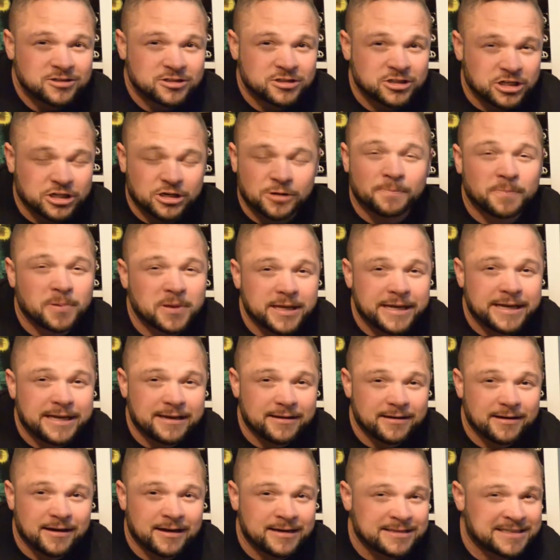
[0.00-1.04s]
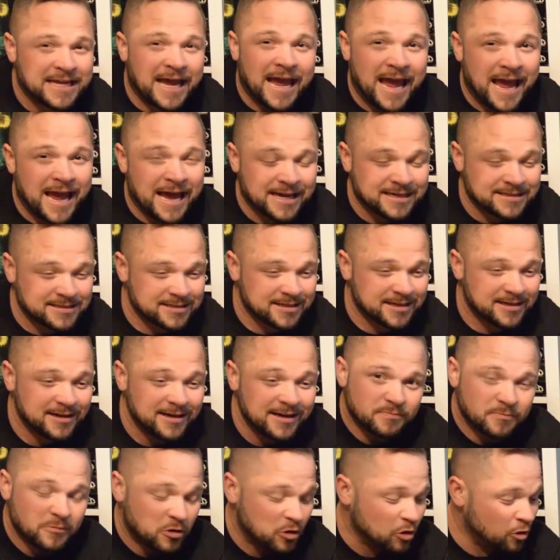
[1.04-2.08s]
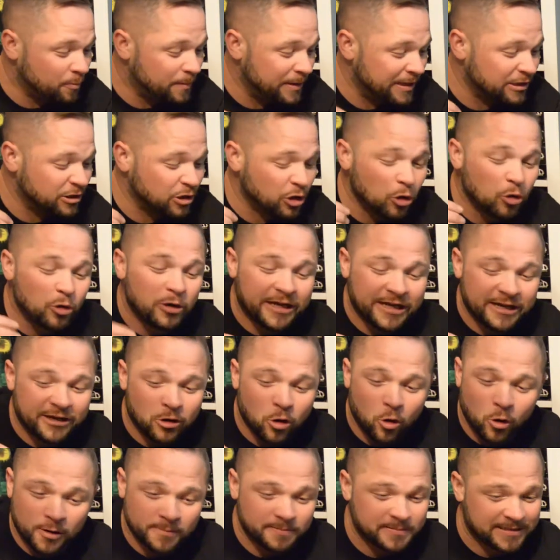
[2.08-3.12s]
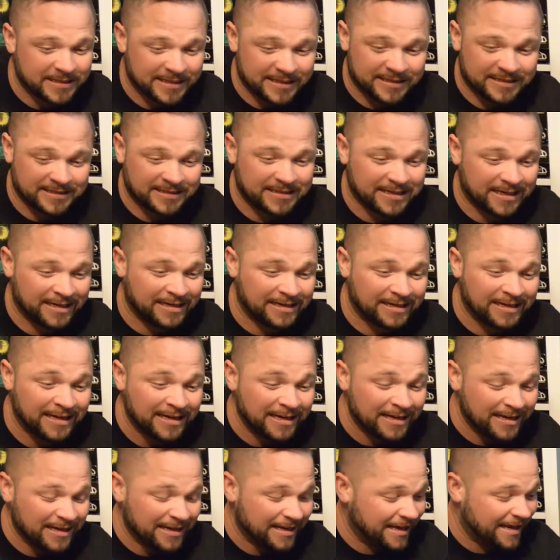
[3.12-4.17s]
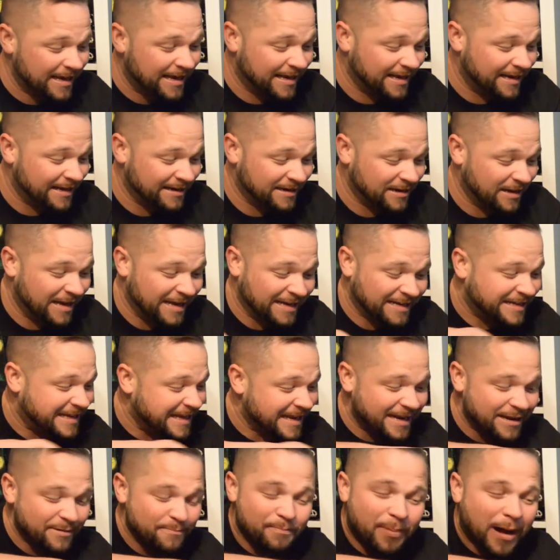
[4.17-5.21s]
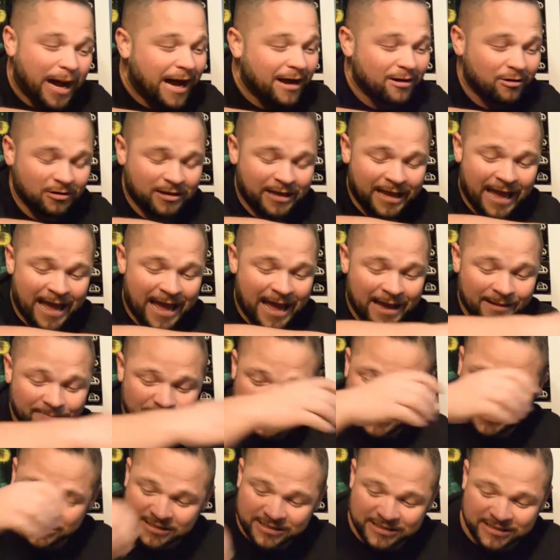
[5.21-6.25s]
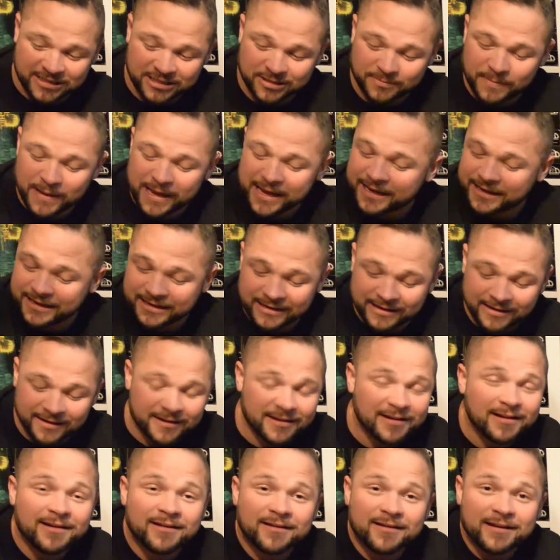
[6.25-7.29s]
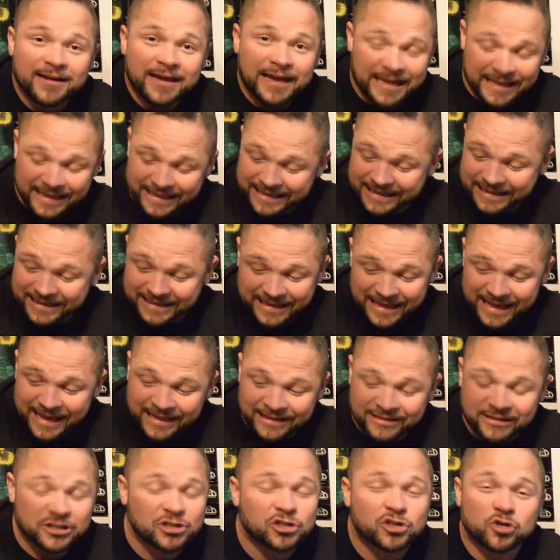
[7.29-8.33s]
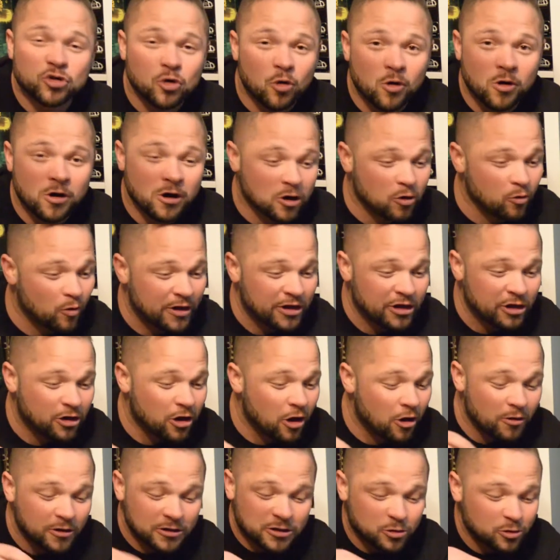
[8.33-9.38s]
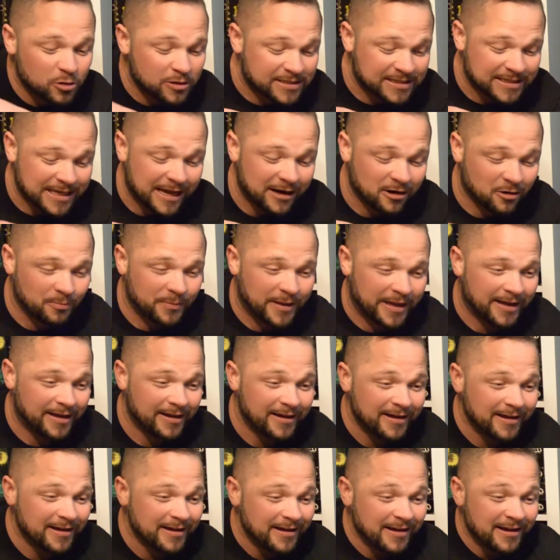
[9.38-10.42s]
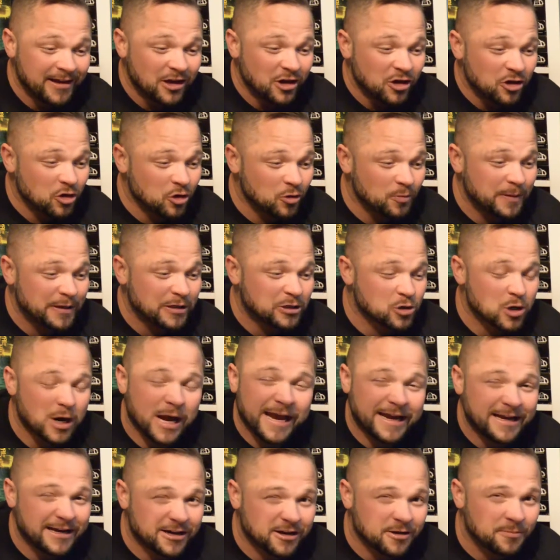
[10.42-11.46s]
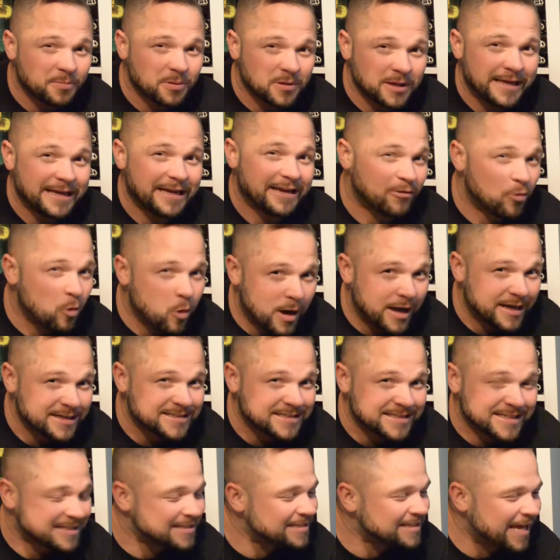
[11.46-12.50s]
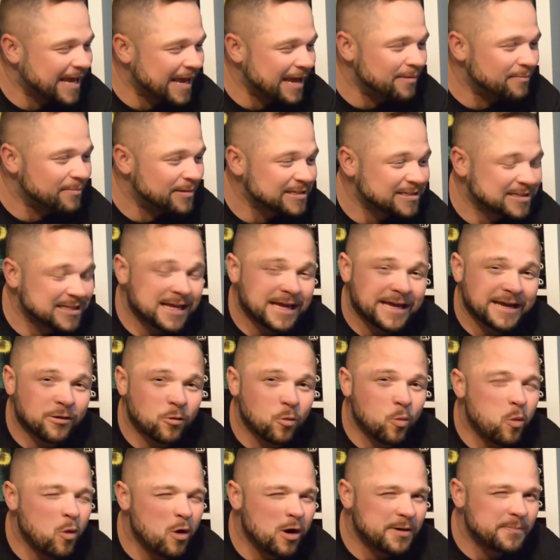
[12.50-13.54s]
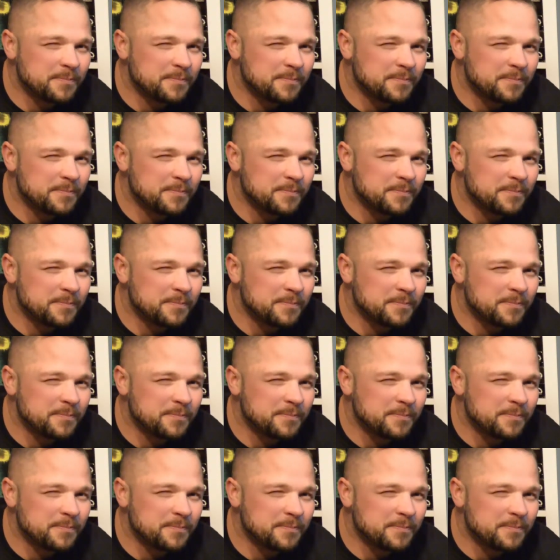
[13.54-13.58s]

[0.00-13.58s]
complete a task, you'll be looting corpses and getting bottle caps to spend in the store when you go into a settlement. You'll be trying to complete quests. This game is like one